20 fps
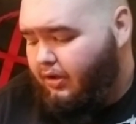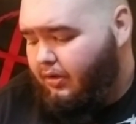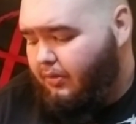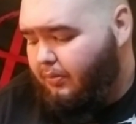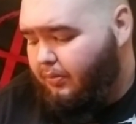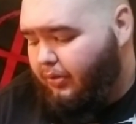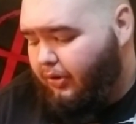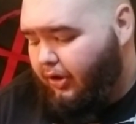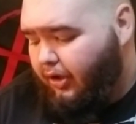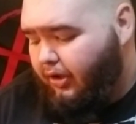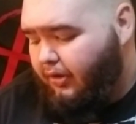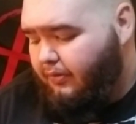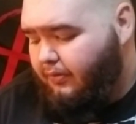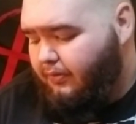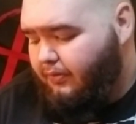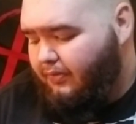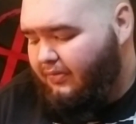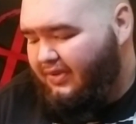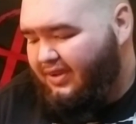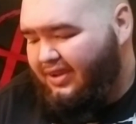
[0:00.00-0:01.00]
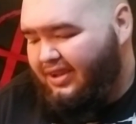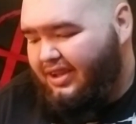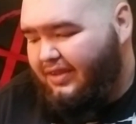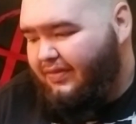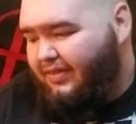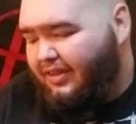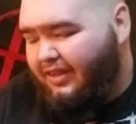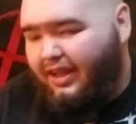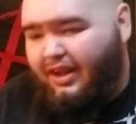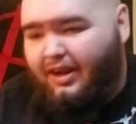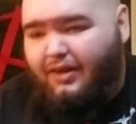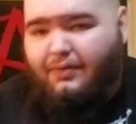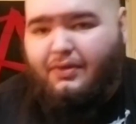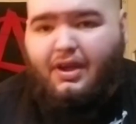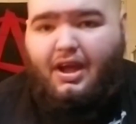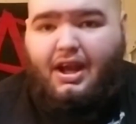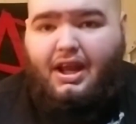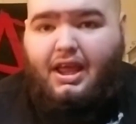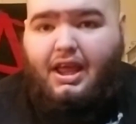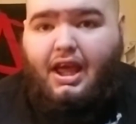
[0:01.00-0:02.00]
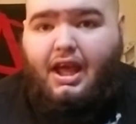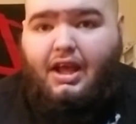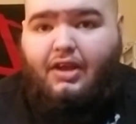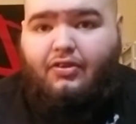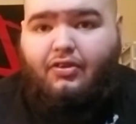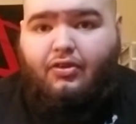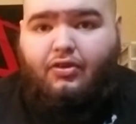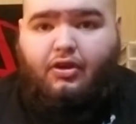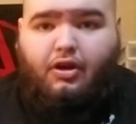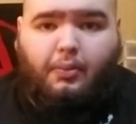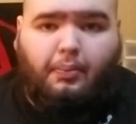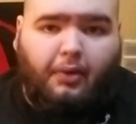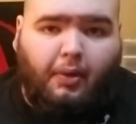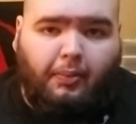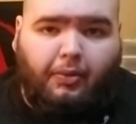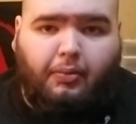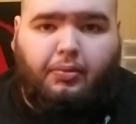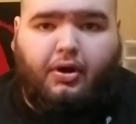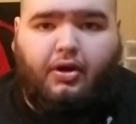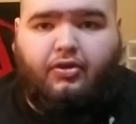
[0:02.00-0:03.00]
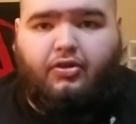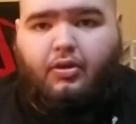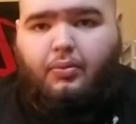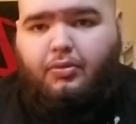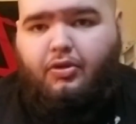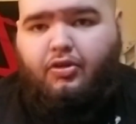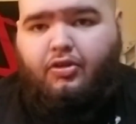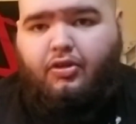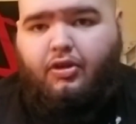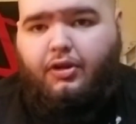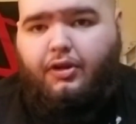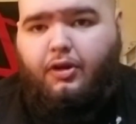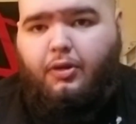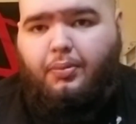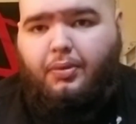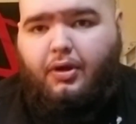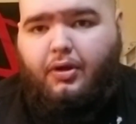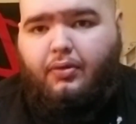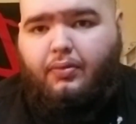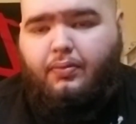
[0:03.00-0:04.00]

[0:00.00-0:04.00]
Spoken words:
But even then, if you had a case, it's going to bump the price up just a little bit.